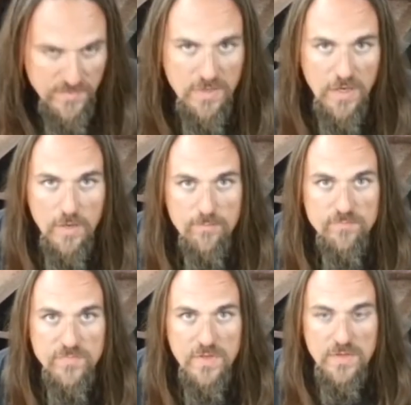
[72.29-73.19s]

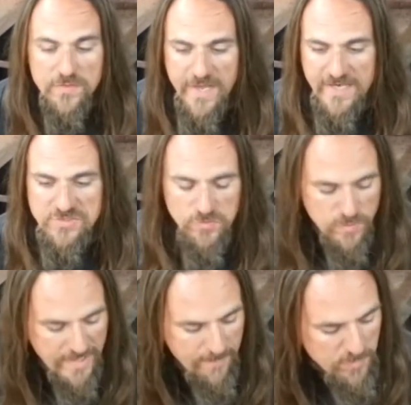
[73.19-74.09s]
The axle
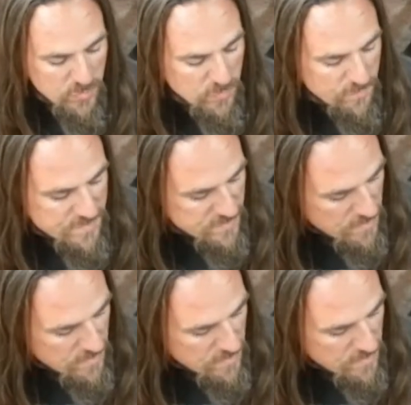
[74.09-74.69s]
got moved